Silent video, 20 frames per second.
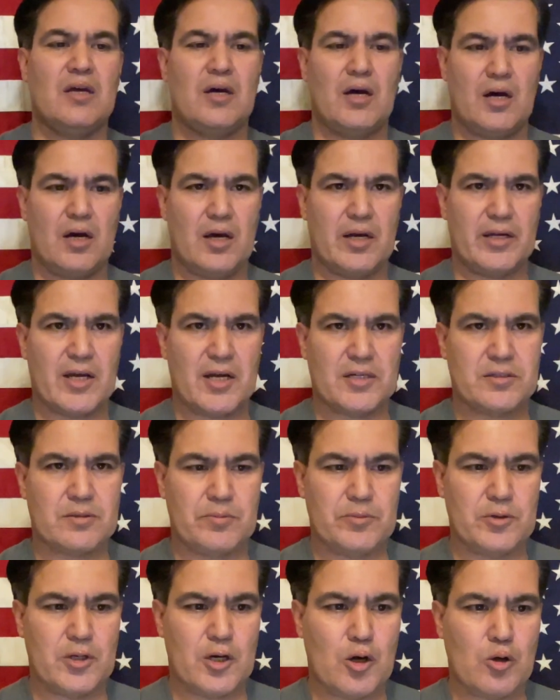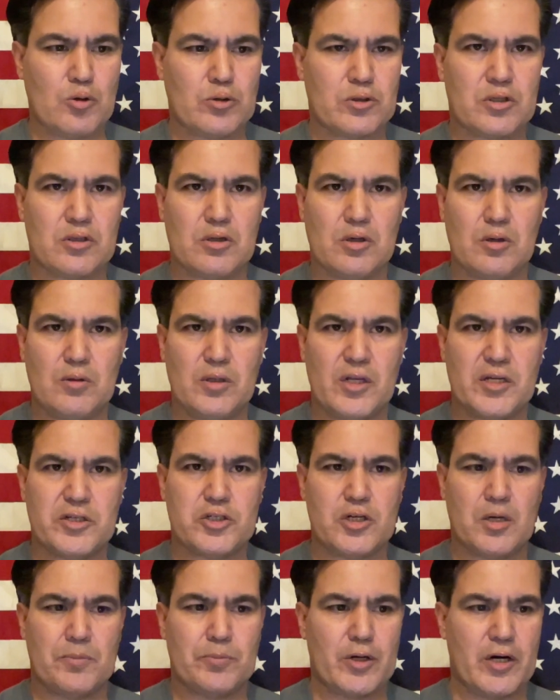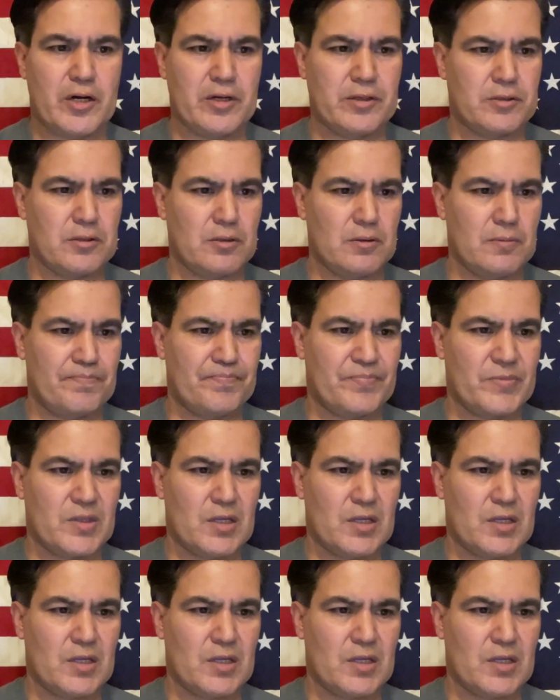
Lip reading: I got some notes, so let's jump right into them.